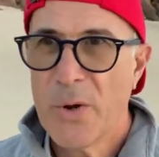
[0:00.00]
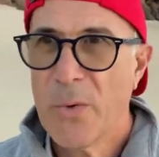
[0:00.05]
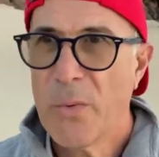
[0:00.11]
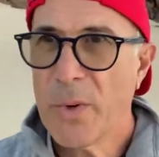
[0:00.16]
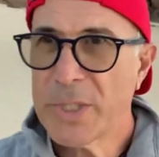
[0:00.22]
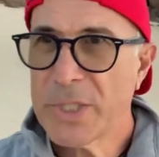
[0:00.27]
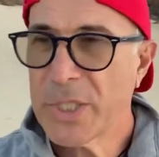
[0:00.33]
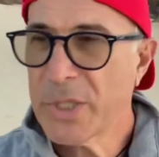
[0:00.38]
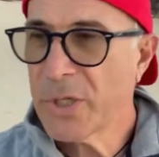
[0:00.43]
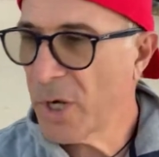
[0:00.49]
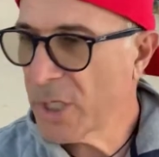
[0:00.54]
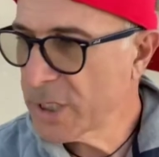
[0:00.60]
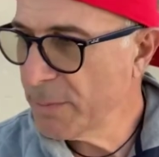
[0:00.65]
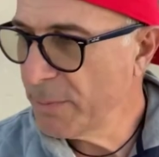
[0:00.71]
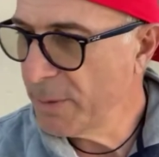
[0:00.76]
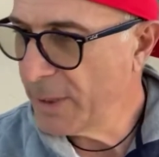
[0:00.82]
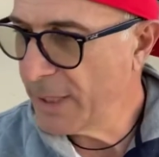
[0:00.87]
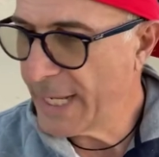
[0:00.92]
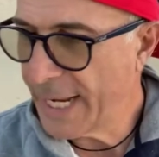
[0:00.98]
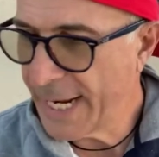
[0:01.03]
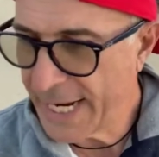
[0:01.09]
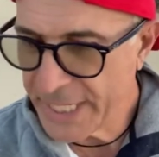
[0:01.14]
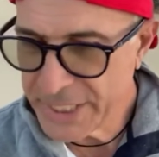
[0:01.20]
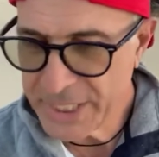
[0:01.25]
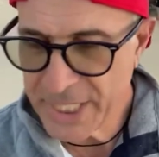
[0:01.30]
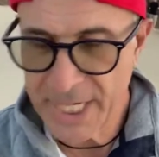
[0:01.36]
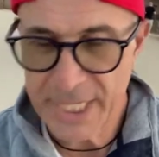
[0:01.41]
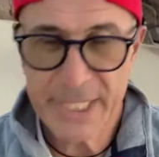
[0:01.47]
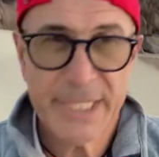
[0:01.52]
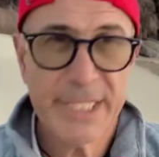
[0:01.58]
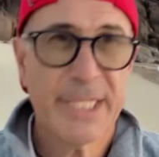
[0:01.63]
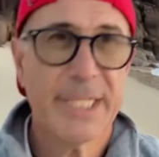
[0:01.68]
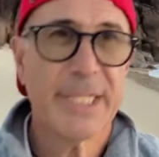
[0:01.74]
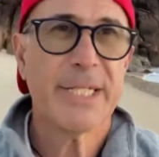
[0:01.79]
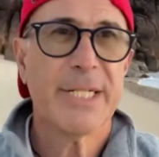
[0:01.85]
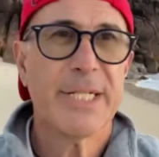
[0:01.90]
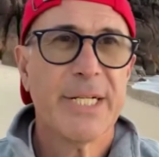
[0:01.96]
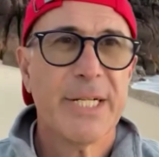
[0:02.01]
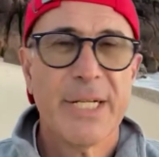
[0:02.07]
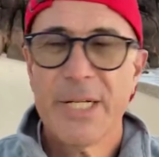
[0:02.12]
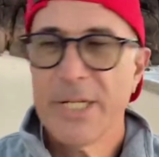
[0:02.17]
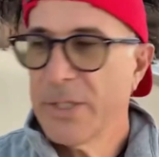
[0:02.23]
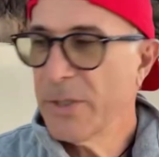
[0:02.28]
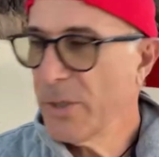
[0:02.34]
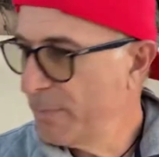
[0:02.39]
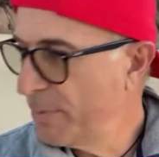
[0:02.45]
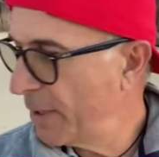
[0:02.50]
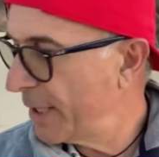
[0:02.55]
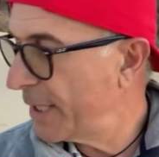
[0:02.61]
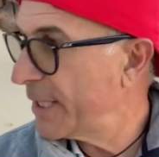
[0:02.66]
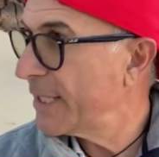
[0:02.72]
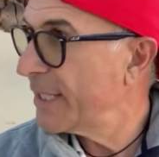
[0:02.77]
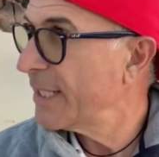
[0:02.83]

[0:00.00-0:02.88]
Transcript: what the possible answer could be.